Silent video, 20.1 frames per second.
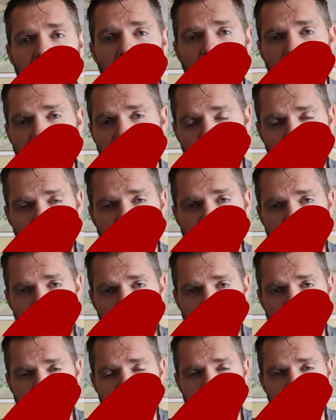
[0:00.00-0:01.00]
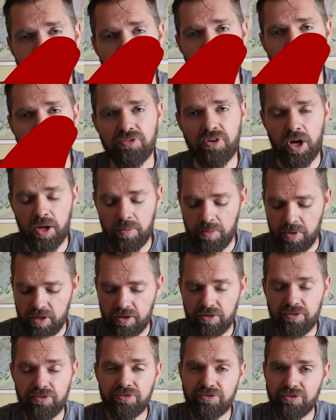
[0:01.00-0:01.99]
of their deaths from
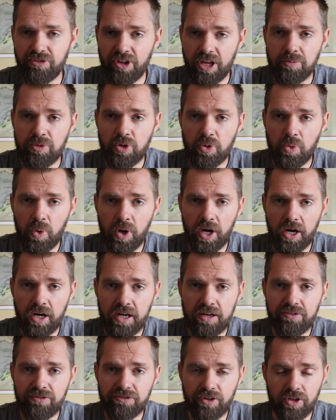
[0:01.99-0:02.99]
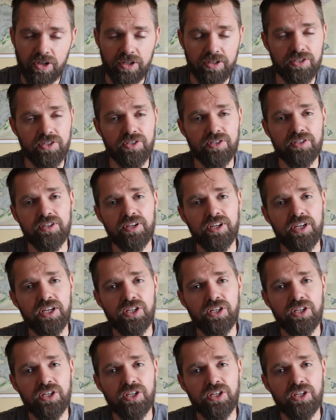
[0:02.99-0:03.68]
February 1st